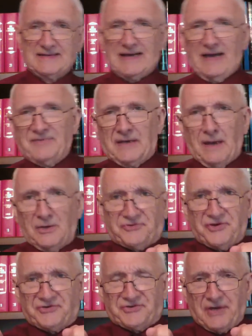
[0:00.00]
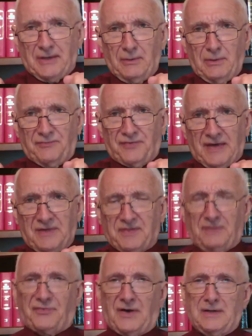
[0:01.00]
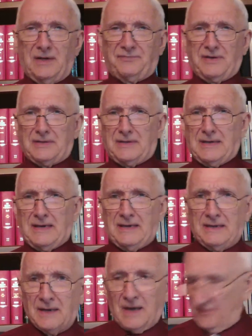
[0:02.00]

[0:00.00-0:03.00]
Have you got your shield of faith in front of you today?